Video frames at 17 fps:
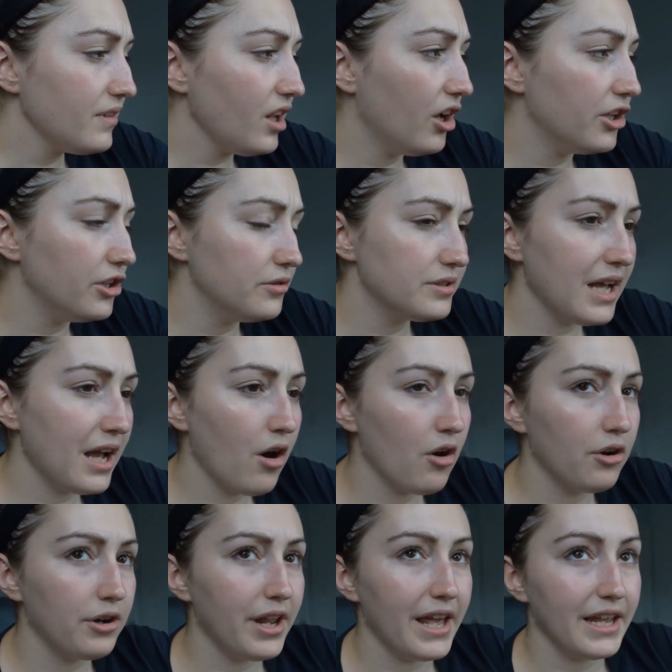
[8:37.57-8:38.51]
I use that
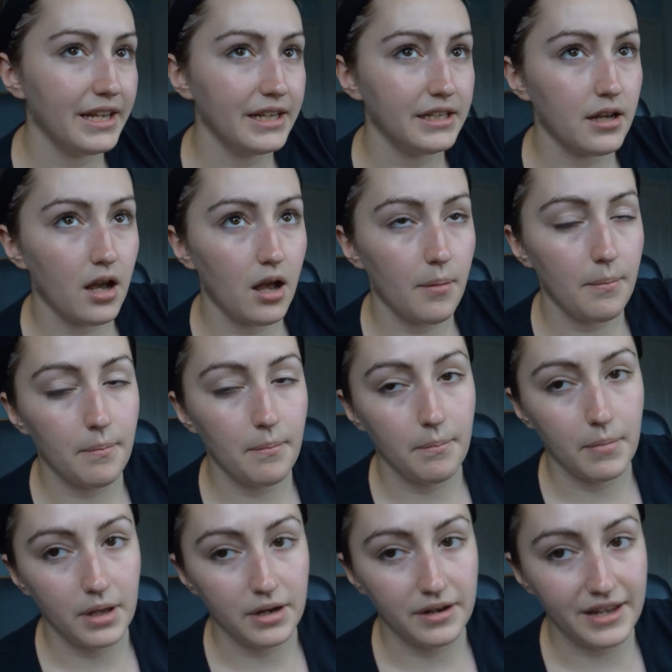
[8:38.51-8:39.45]
on a
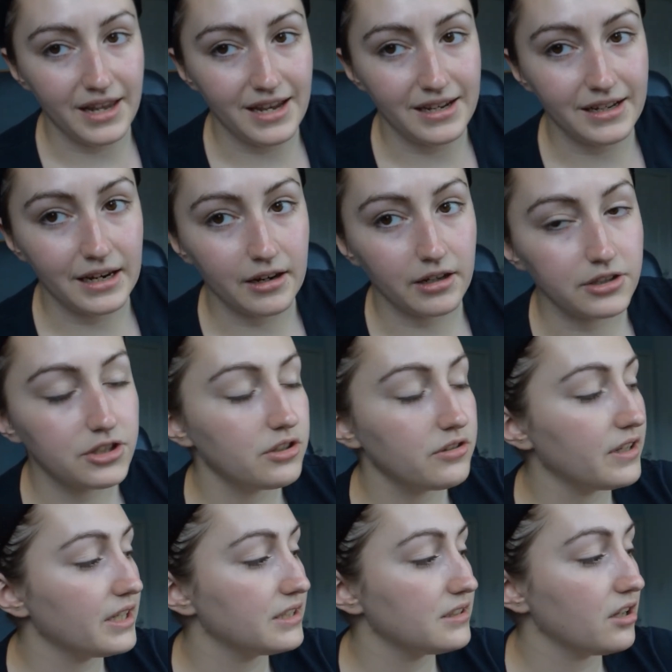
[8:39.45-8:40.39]
Monday, and I do
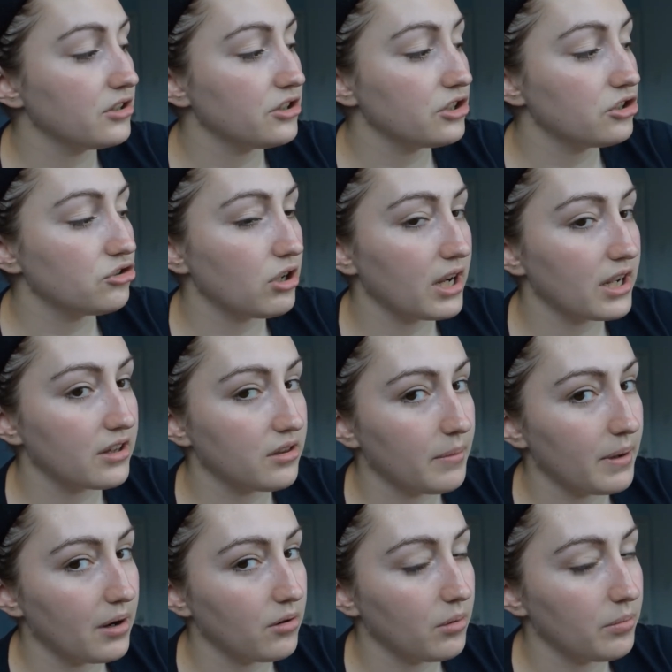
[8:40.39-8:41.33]
this, I just drag them
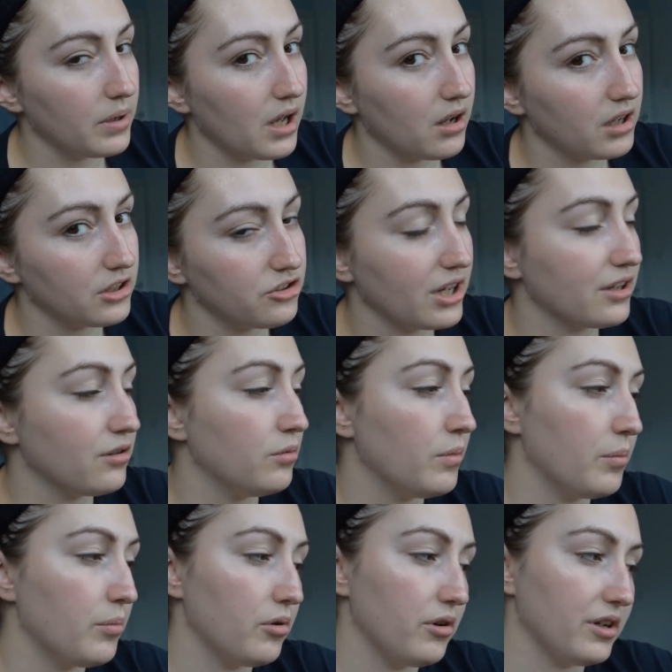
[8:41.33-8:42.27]
out a bit. I drag all
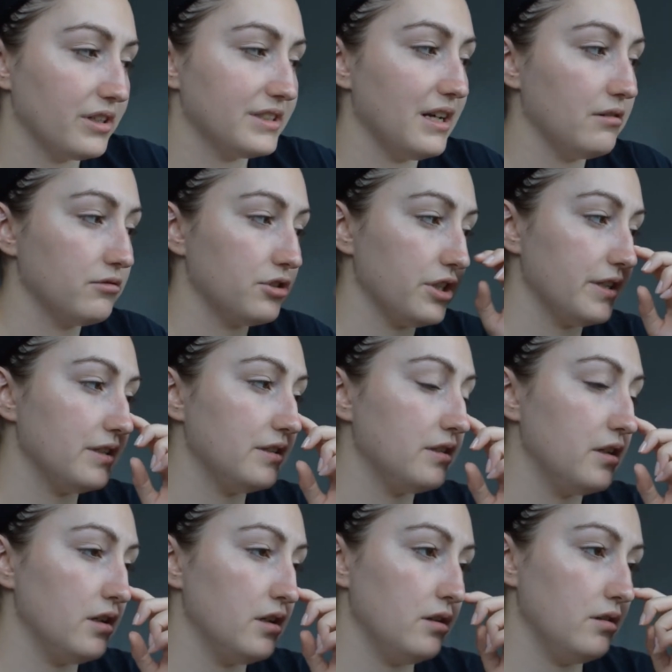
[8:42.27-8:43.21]
my products out just
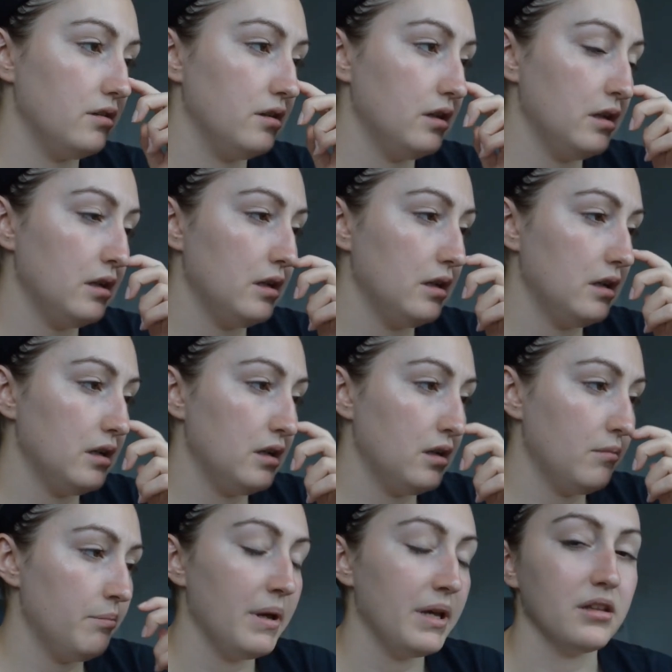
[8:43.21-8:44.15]
to
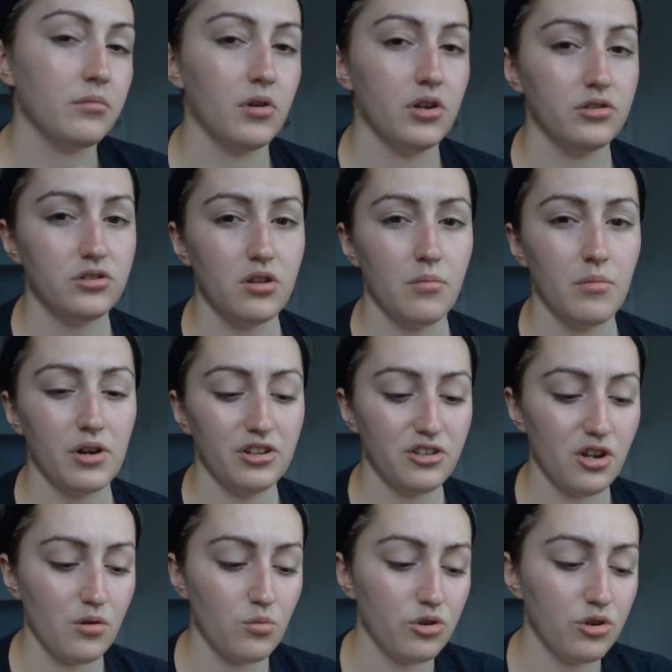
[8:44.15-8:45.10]
make the most of them, and I
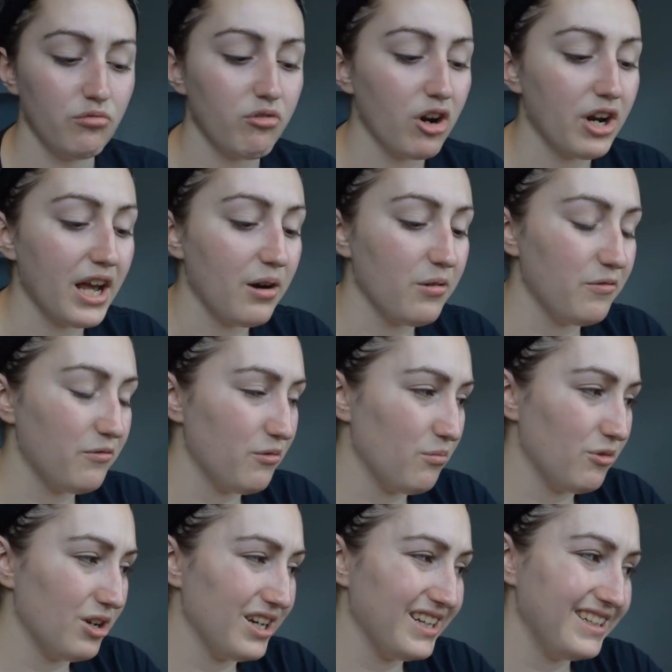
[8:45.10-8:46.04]
don't want to run out of
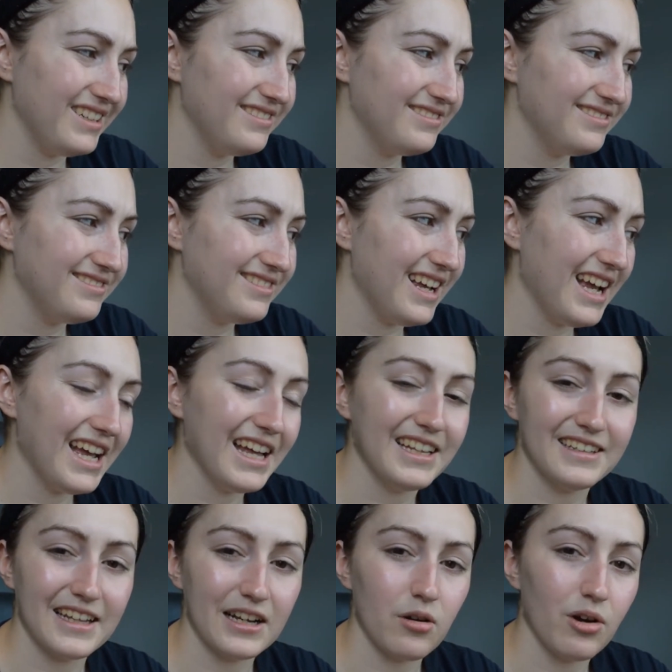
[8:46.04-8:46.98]
them really,
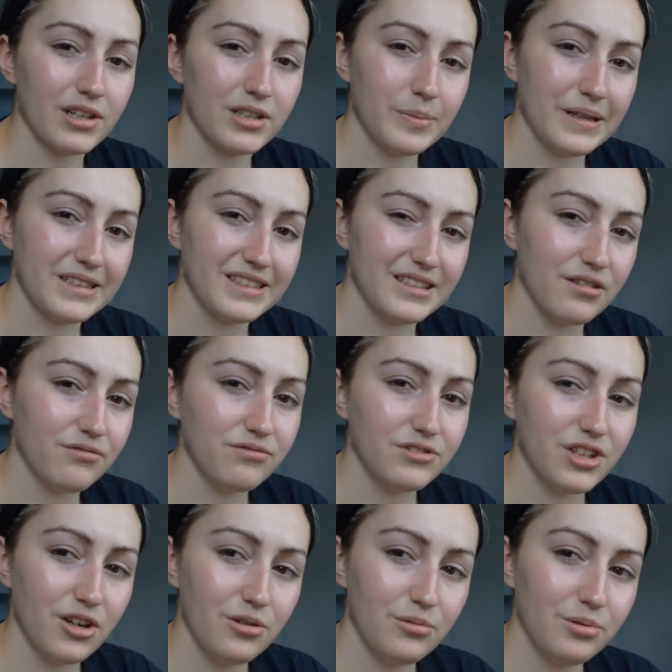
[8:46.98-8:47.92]
and they're quite expensive,
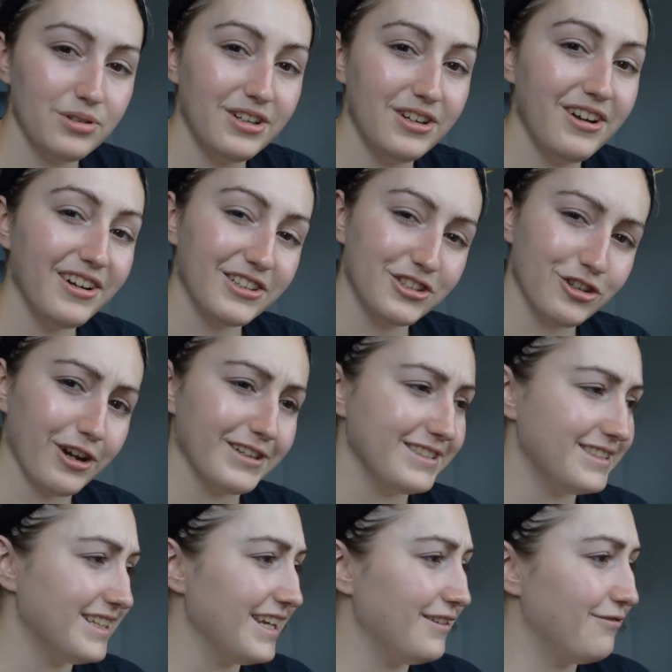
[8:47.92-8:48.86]
so I try and
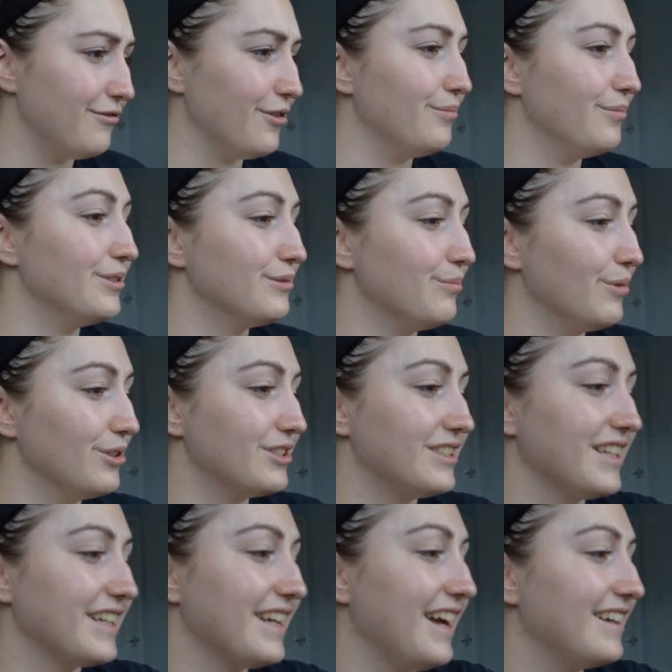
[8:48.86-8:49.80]
save them as much
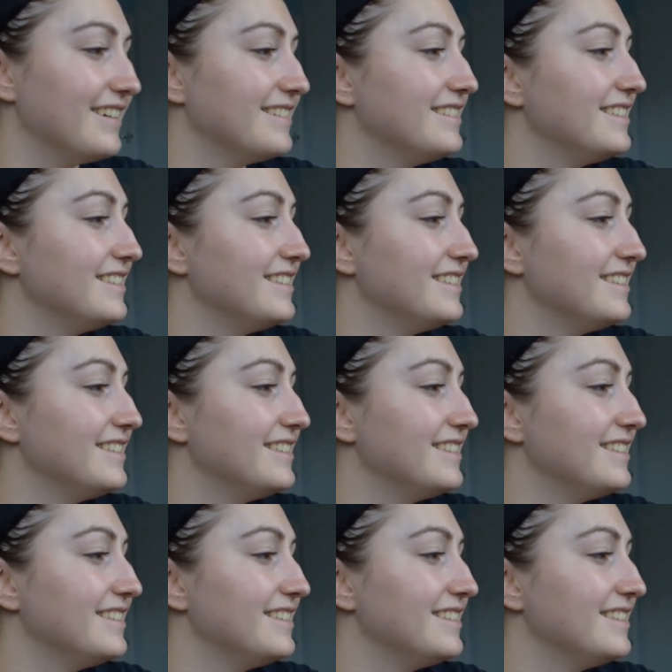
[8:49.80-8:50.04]
as I can.